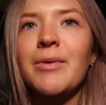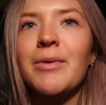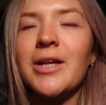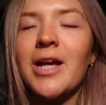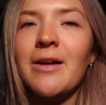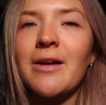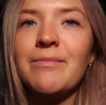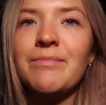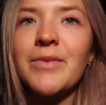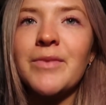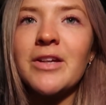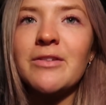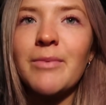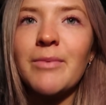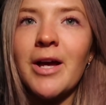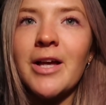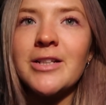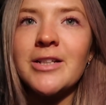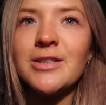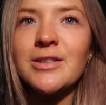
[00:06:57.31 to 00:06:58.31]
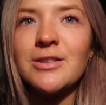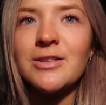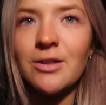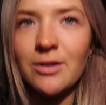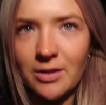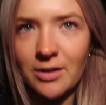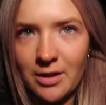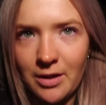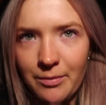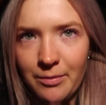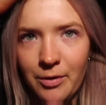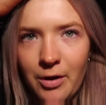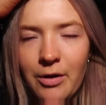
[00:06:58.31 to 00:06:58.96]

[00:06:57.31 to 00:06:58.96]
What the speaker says: But yeah, that's my eyelashes done and I'm